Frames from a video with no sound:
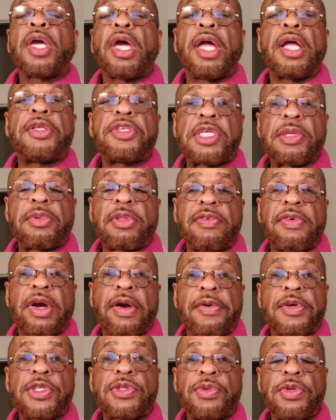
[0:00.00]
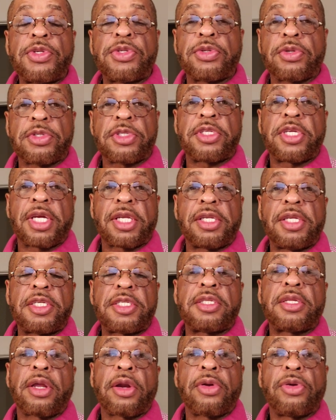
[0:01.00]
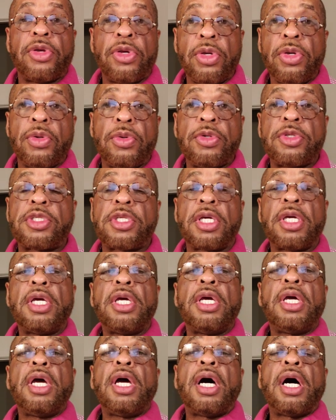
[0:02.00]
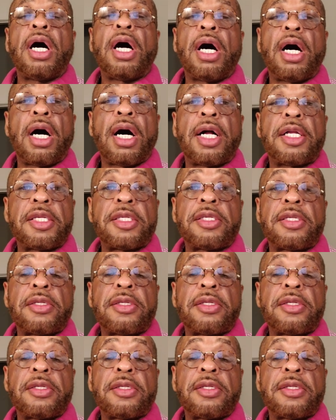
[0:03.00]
and some of the various research techniques that are used uh,